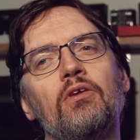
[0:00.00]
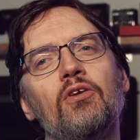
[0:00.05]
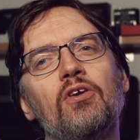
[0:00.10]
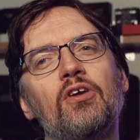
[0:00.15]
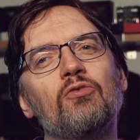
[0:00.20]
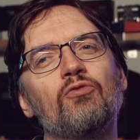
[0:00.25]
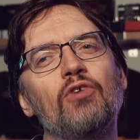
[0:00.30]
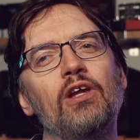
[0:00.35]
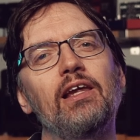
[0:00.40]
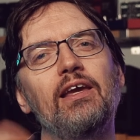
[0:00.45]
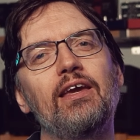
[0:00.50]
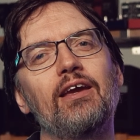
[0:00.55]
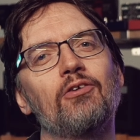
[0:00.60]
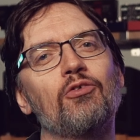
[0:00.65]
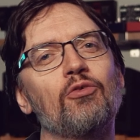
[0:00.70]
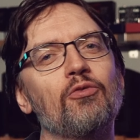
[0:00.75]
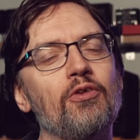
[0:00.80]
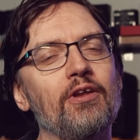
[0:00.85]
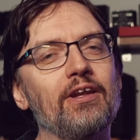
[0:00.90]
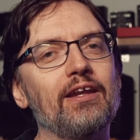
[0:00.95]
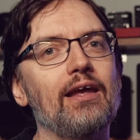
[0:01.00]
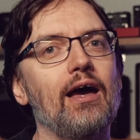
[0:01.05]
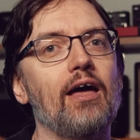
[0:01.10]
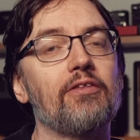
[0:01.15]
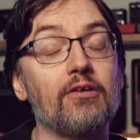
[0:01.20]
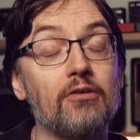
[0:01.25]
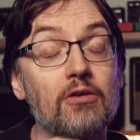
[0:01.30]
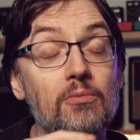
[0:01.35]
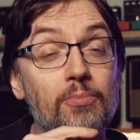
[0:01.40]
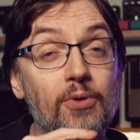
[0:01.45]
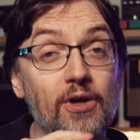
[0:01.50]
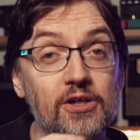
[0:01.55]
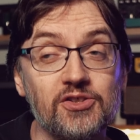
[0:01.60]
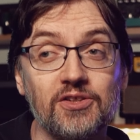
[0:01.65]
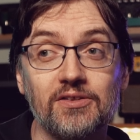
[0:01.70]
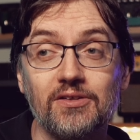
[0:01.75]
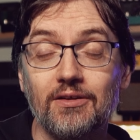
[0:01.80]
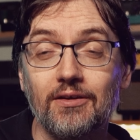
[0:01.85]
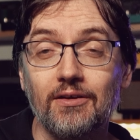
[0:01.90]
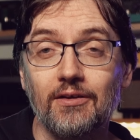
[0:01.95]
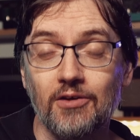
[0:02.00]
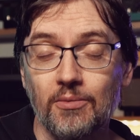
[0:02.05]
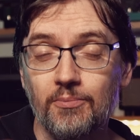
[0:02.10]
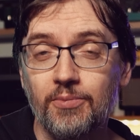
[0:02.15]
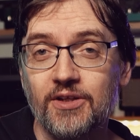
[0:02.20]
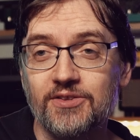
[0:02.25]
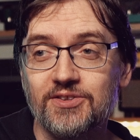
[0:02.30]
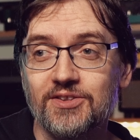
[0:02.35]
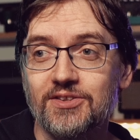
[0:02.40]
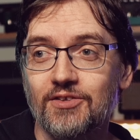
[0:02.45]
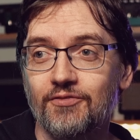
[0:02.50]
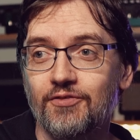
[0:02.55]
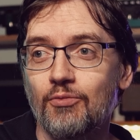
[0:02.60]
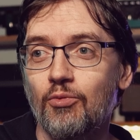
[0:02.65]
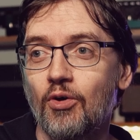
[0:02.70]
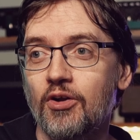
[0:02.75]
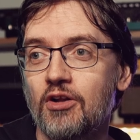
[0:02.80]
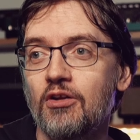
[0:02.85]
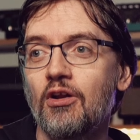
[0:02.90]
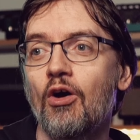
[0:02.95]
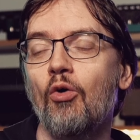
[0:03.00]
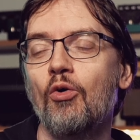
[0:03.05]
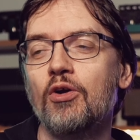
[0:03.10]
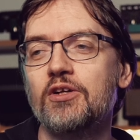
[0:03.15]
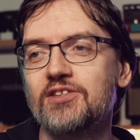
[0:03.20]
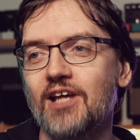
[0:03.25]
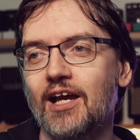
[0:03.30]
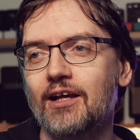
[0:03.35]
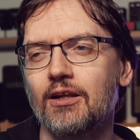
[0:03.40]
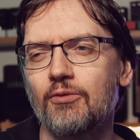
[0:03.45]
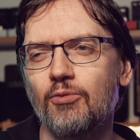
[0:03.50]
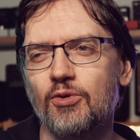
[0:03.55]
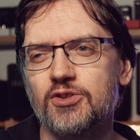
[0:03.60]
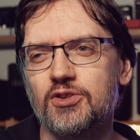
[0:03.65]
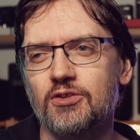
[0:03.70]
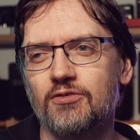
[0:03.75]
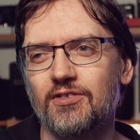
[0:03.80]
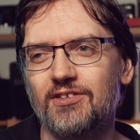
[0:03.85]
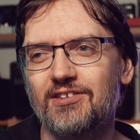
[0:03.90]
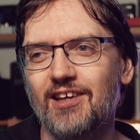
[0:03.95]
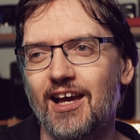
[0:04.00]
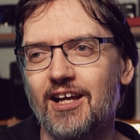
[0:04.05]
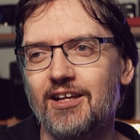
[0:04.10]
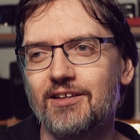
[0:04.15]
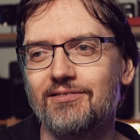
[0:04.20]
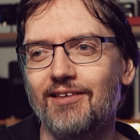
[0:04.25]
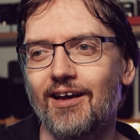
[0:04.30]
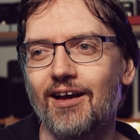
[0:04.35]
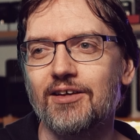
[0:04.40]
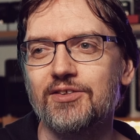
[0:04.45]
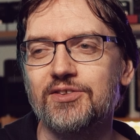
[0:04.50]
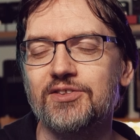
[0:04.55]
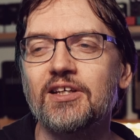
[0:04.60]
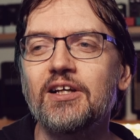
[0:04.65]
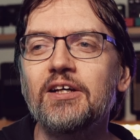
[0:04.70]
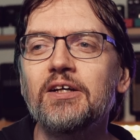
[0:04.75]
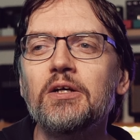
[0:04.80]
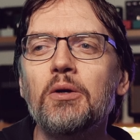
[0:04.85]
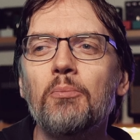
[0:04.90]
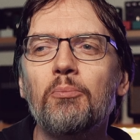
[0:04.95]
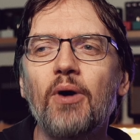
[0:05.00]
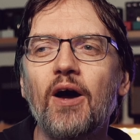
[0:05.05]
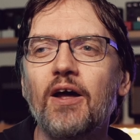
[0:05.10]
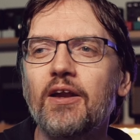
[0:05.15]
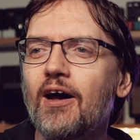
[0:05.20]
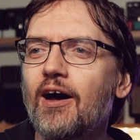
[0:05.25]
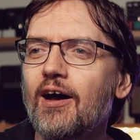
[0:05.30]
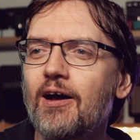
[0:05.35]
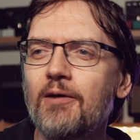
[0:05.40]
can really hear it with one of the other compressors if you want to know exactly what sort of attack does. But